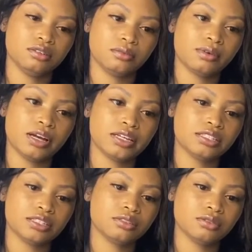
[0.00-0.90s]
Why is
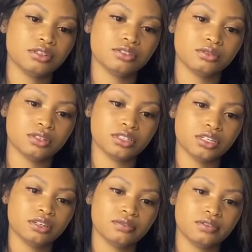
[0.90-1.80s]
this Three of Swords
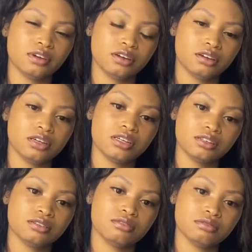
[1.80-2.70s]
here for
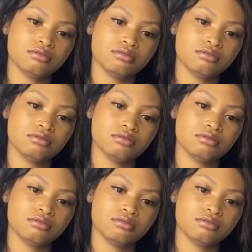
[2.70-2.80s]
Aries?